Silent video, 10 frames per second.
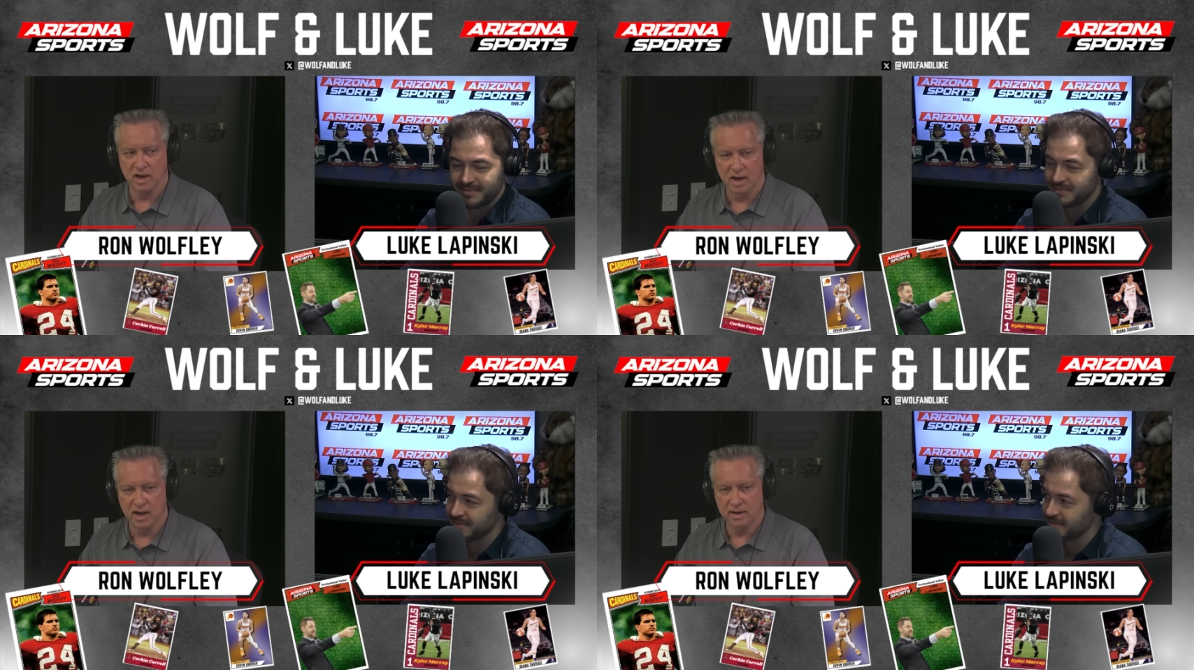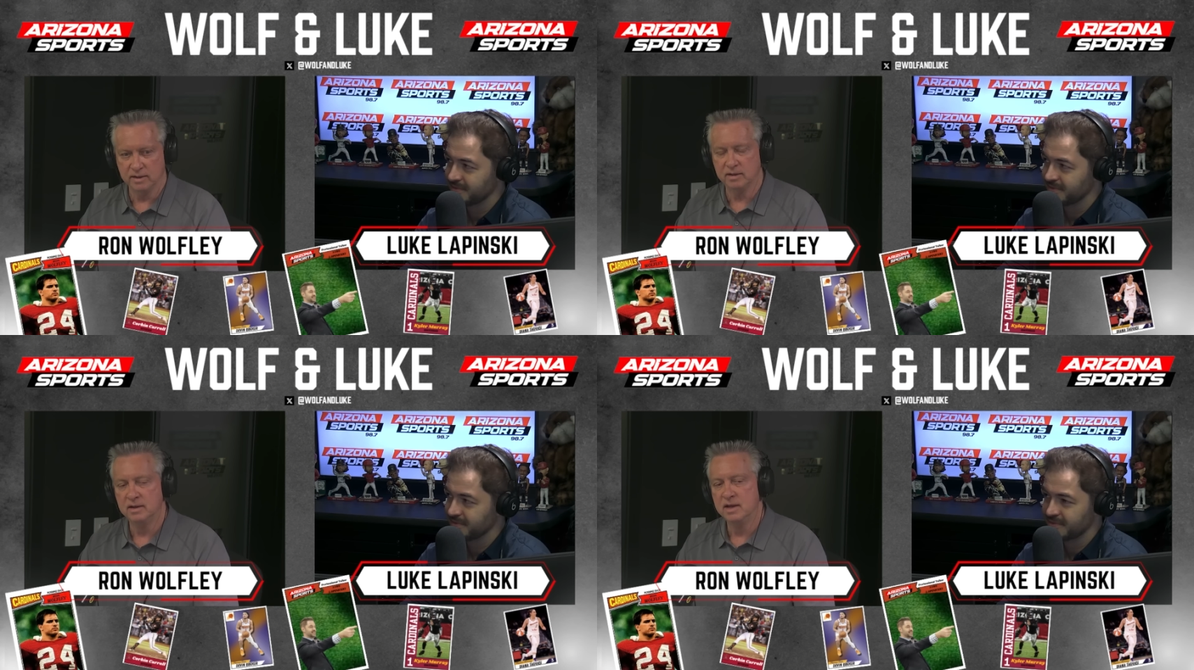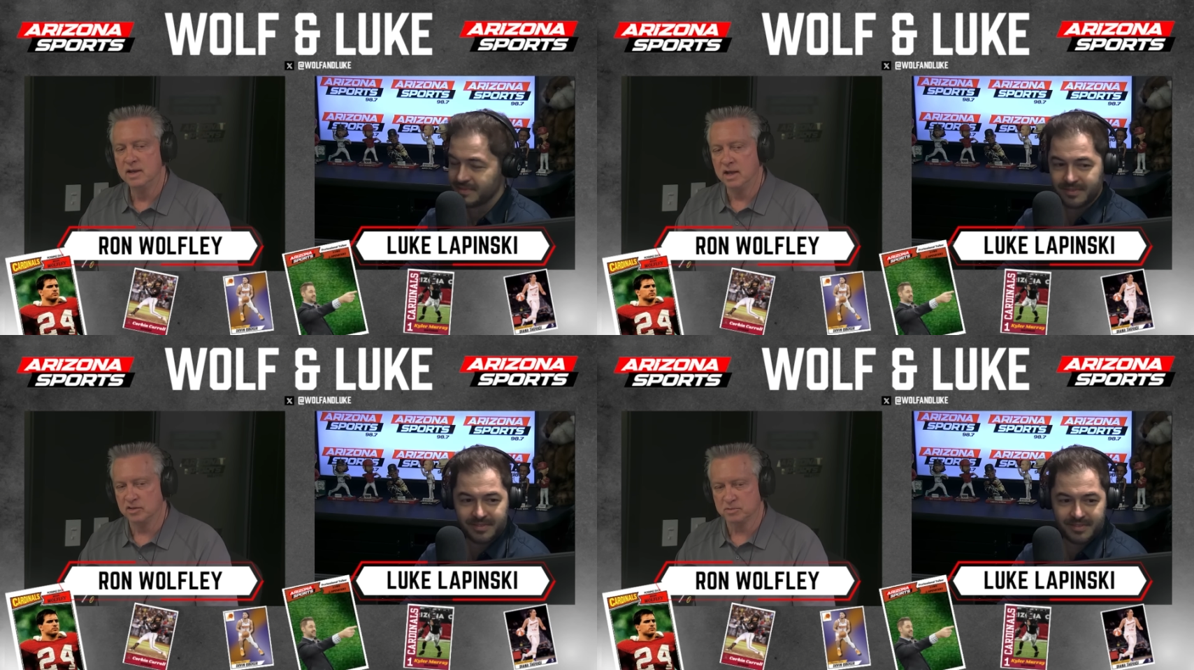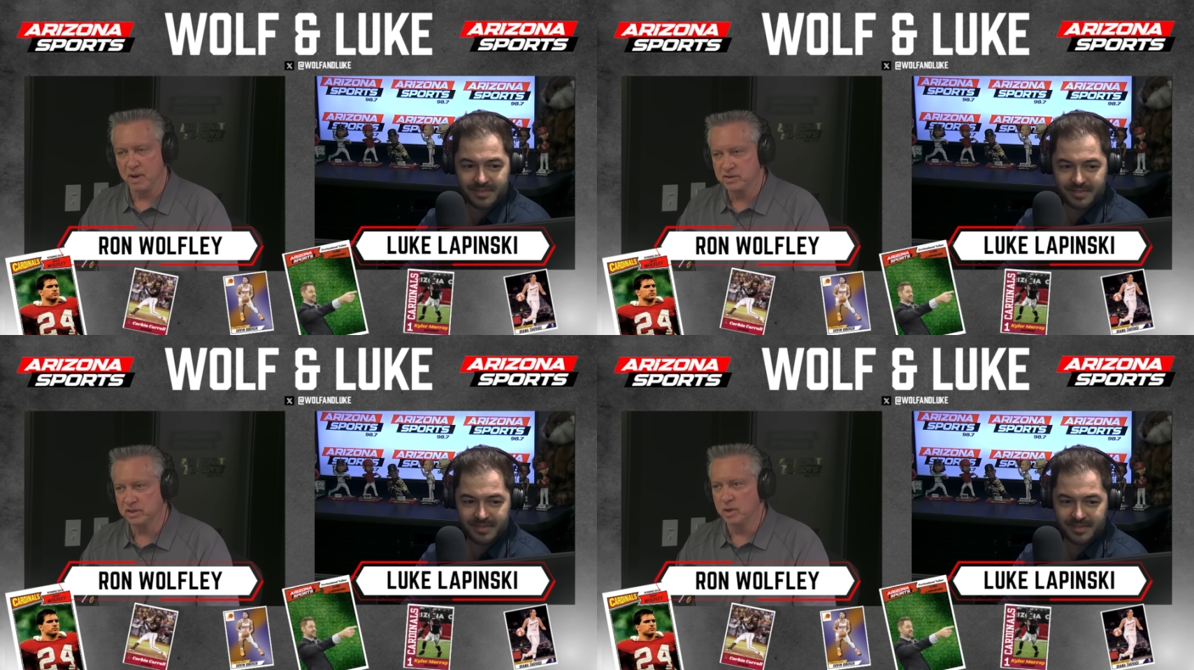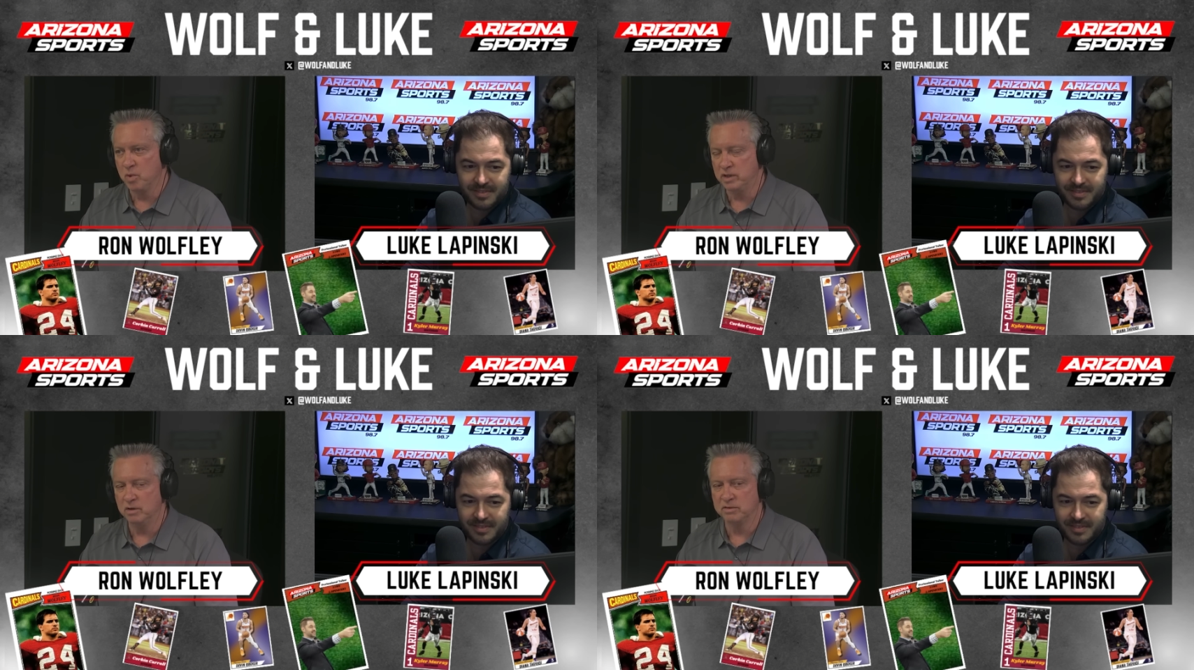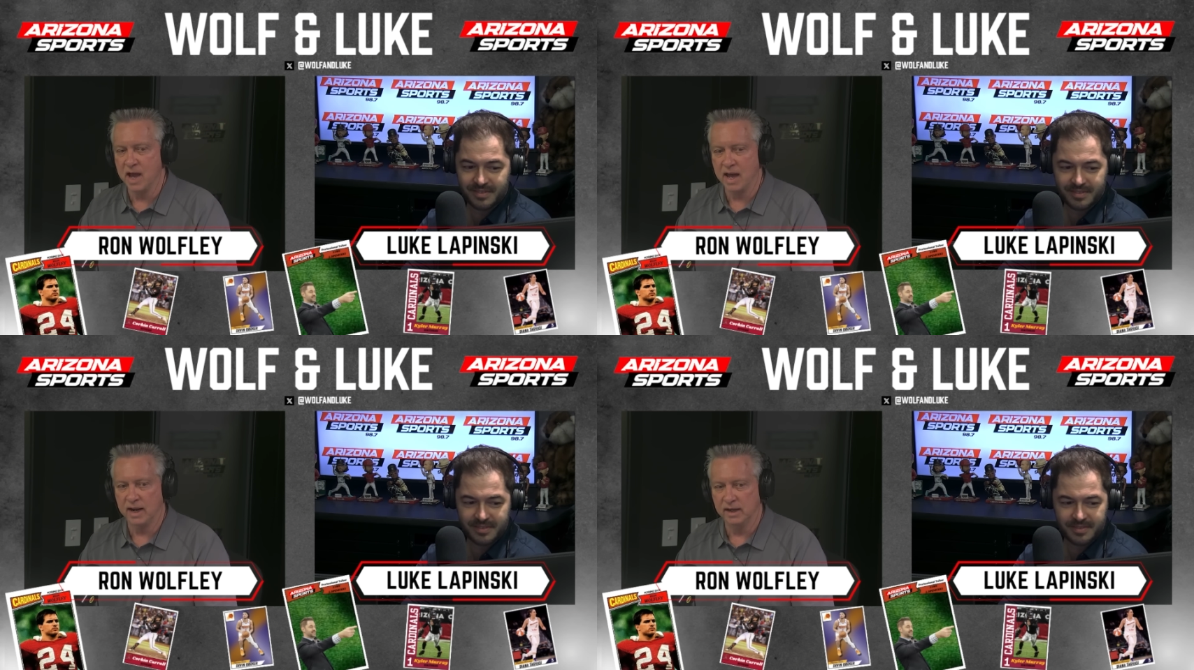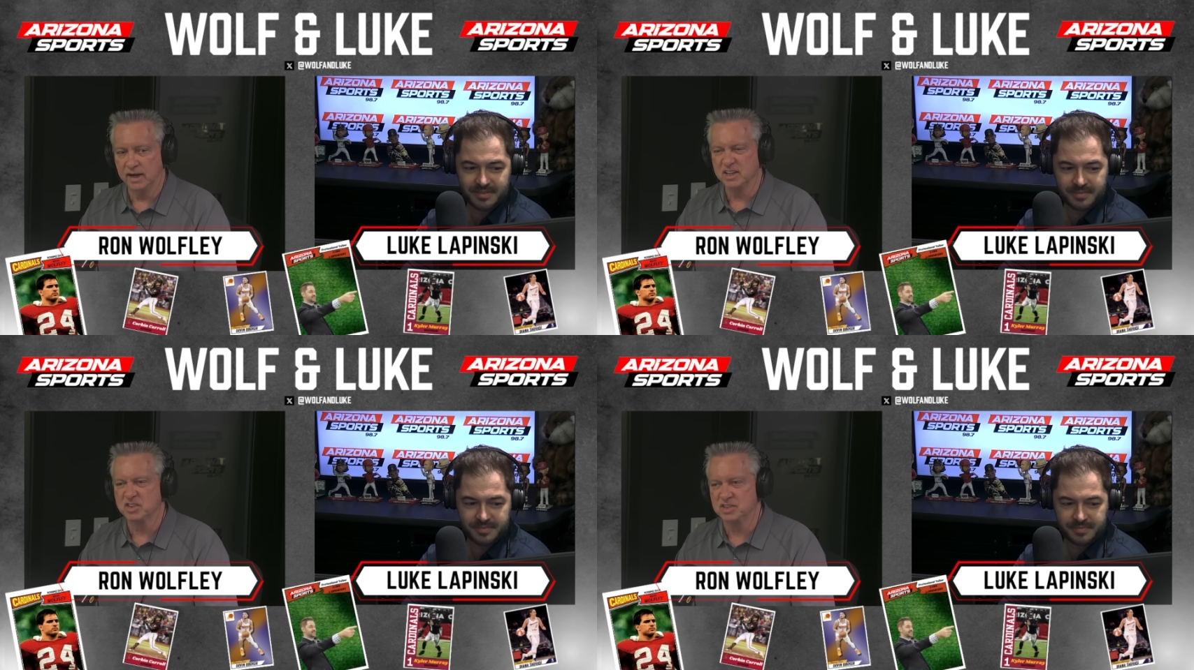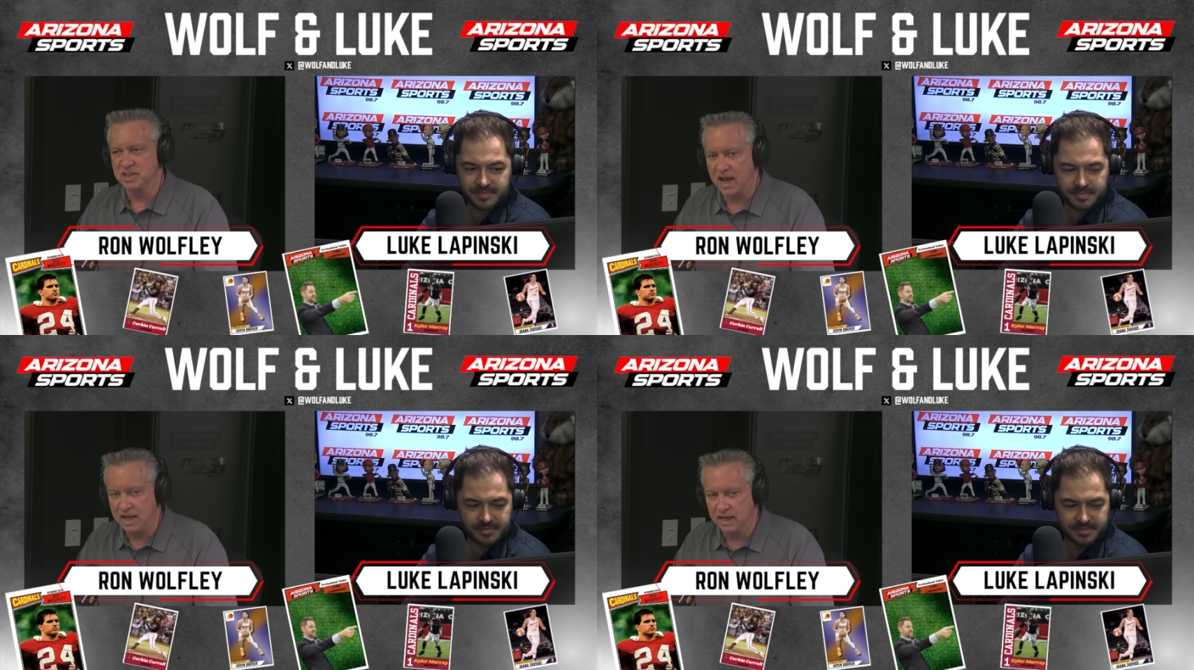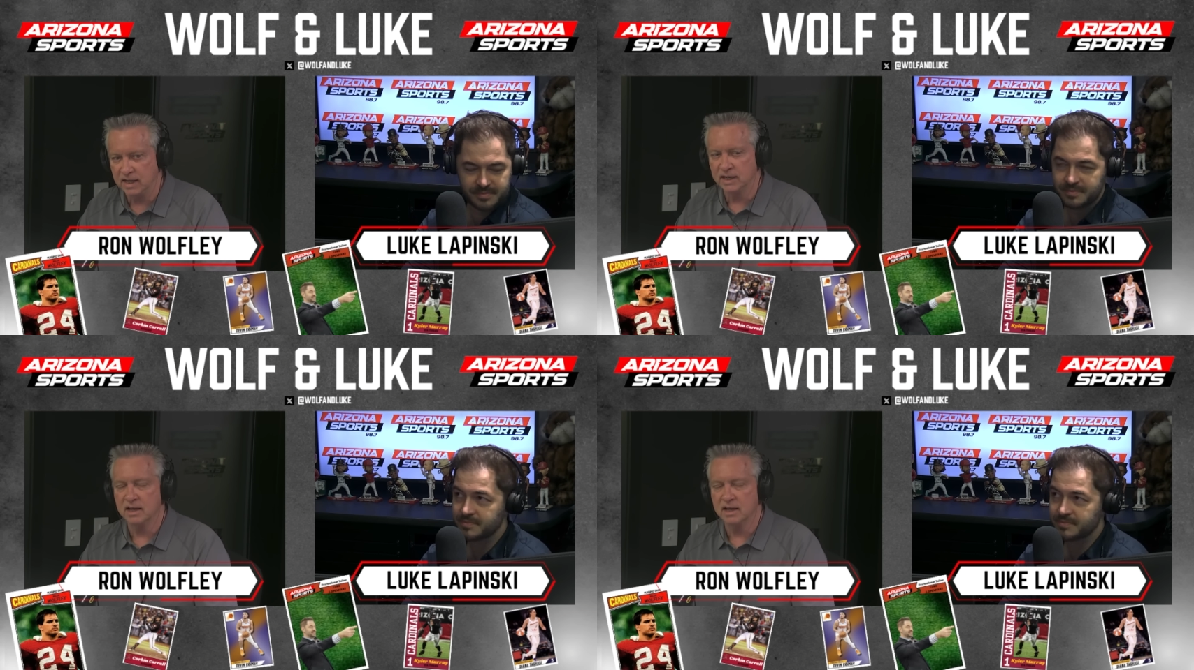Speaker 1: and especially when you've got an exciting,